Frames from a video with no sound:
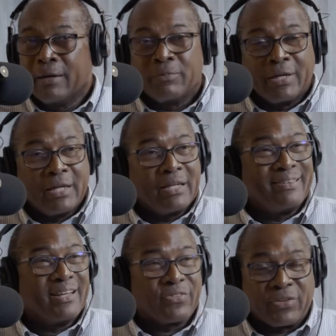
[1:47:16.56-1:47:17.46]
I am
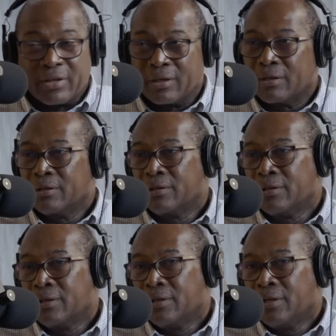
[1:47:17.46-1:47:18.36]
gaining nothing.
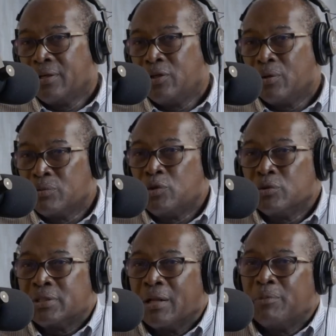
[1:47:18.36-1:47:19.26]

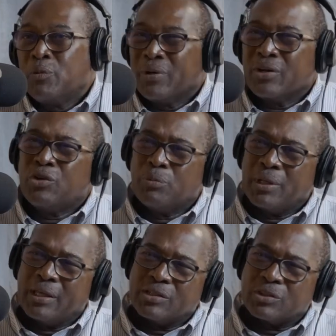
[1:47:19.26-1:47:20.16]
You tell me where
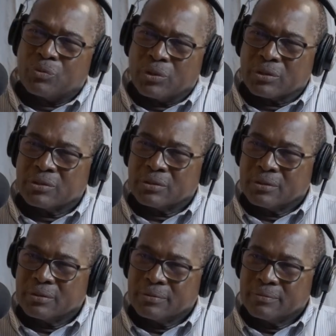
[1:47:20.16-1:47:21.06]
humiliation works.